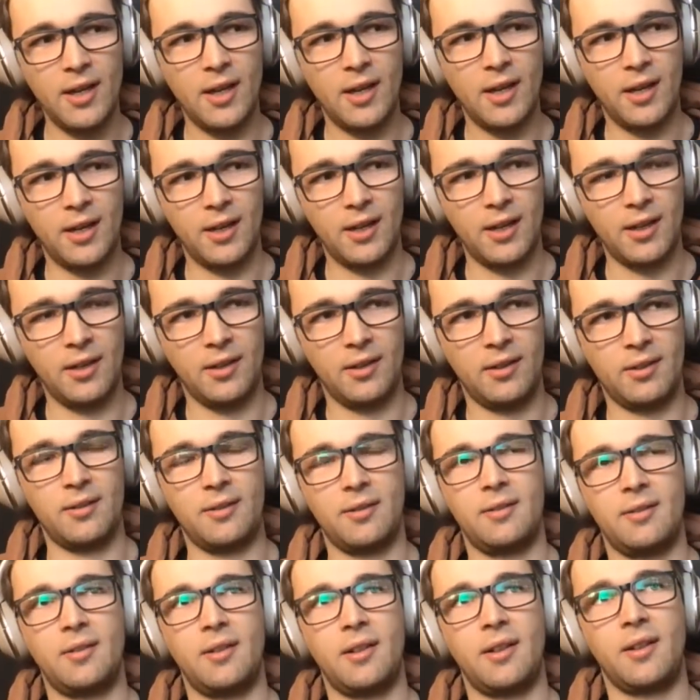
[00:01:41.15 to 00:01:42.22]

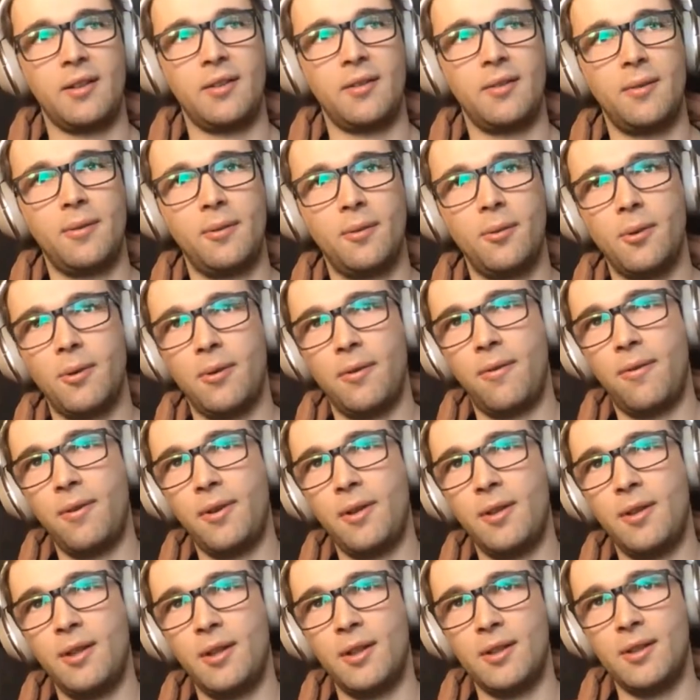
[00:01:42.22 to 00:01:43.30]
and like 2 or 3
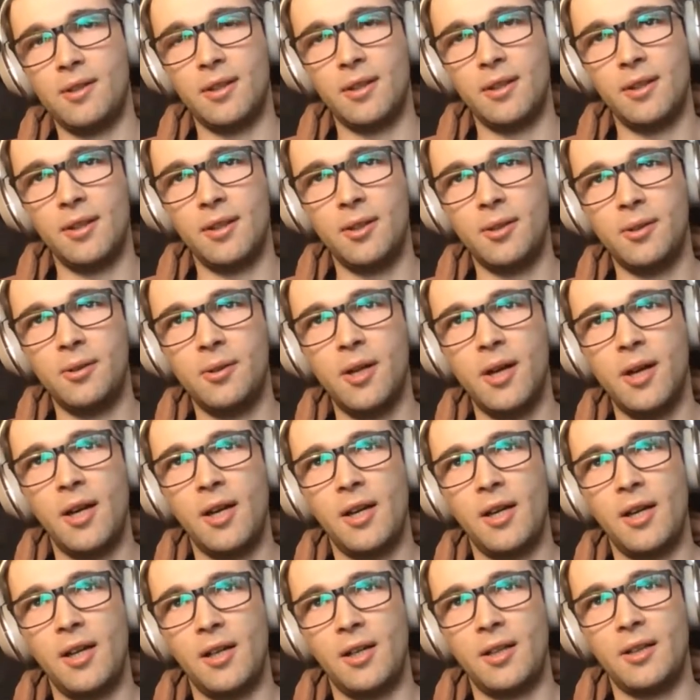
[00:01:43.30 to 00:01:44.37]
years ago,
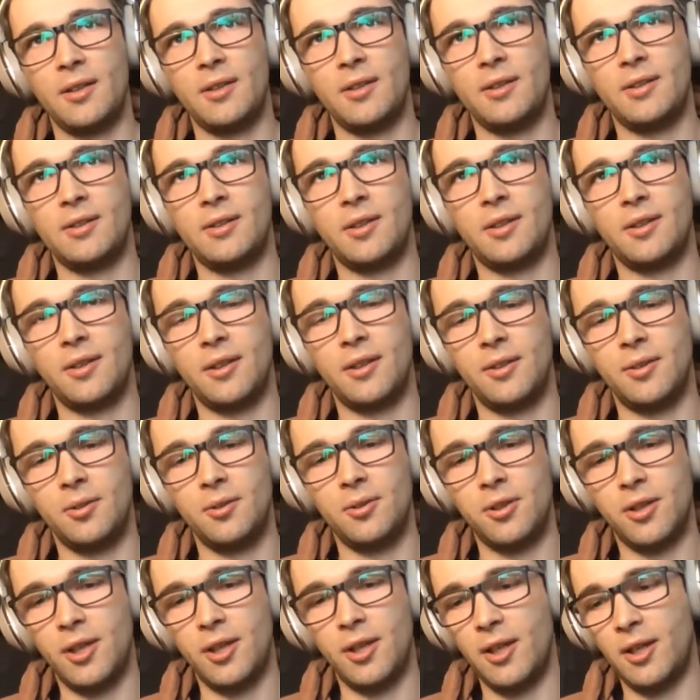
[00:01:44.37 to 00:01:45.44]
it started to
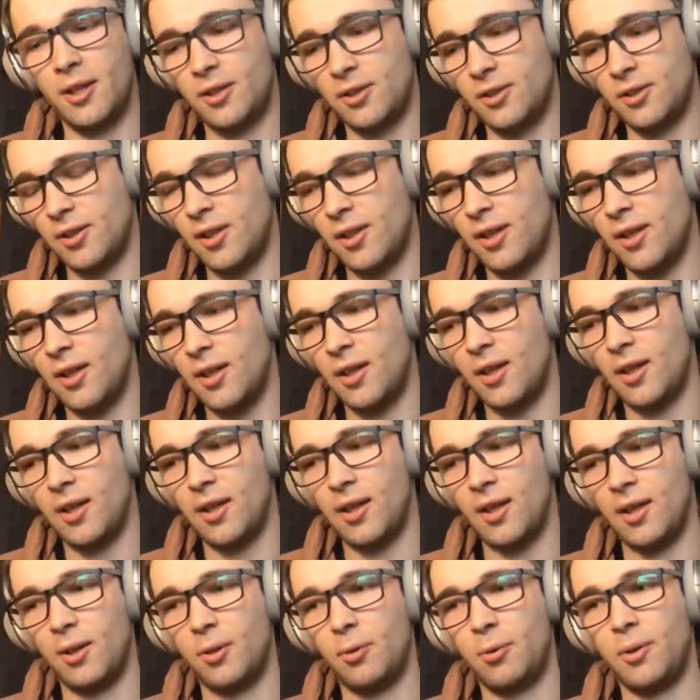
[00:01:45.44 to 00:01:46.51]
change,
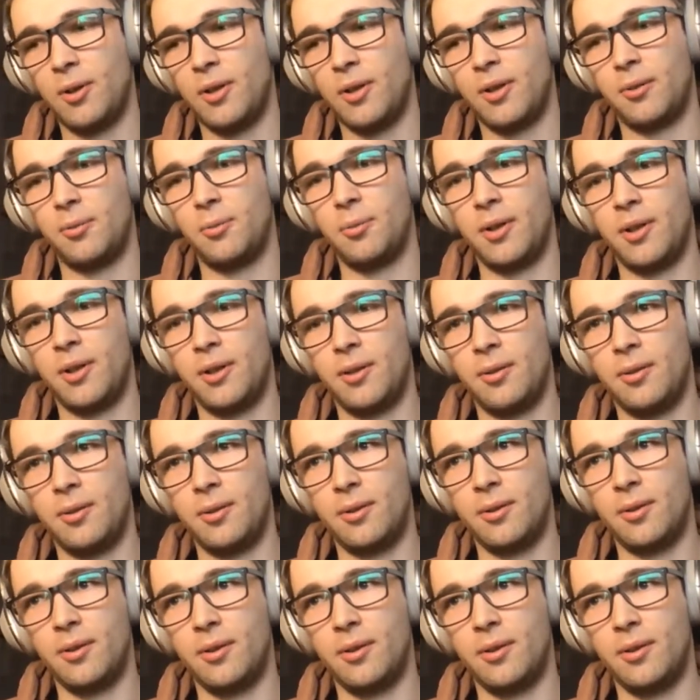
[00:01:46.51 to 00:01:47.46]
where we could